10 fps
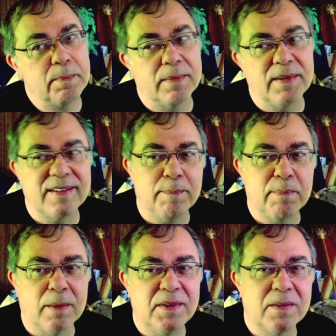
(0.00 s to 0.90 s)
I promise, I
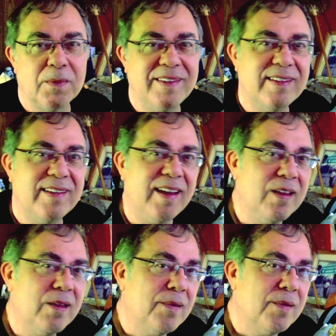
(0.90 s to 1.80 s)
promise I won't
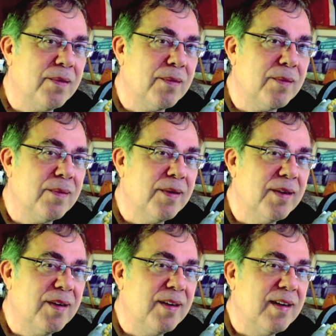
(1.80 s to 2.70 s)
sting you.
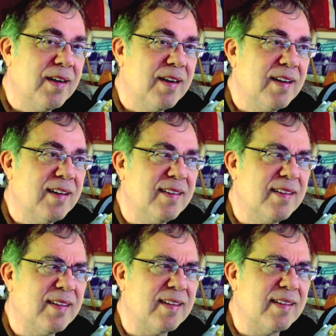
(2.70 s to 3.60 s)
He's
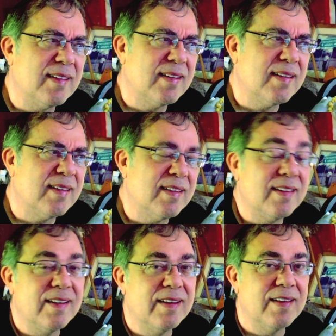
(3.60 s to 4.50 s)
just like,
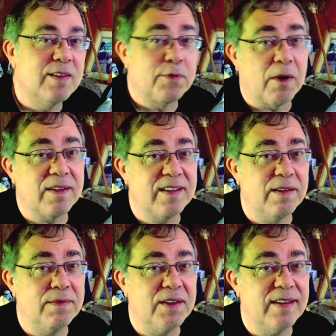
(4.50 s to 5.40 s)
eh. The frog's
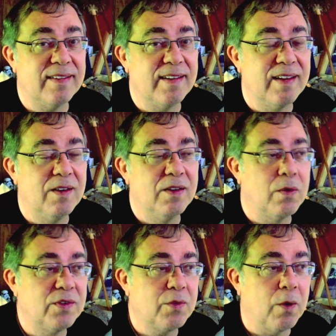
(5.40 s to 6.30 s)
convinced.
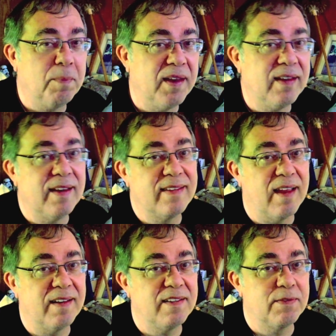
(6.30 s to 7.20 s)
Scorpion gets
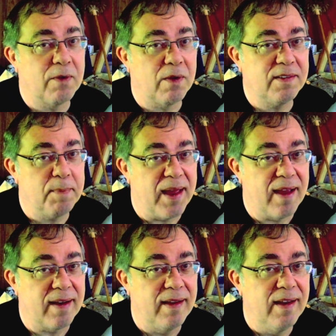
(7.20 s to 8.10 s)
on his frog's
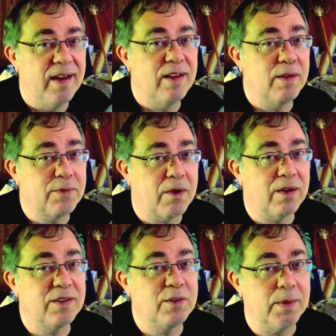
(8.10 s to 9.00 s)
back. The
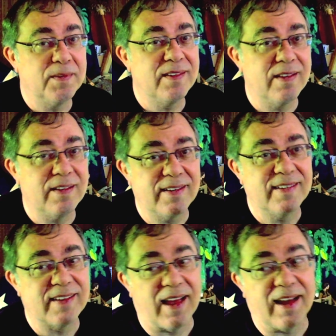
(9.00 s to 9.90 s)
frog swims to the
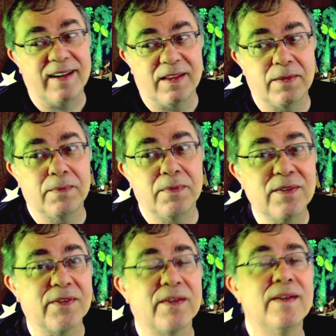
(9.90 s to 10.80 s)
side of the
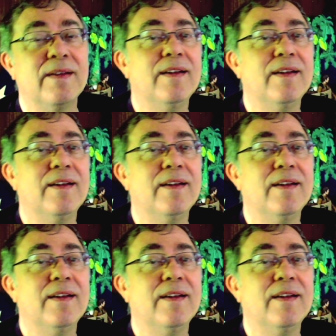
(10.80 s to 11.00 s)
river.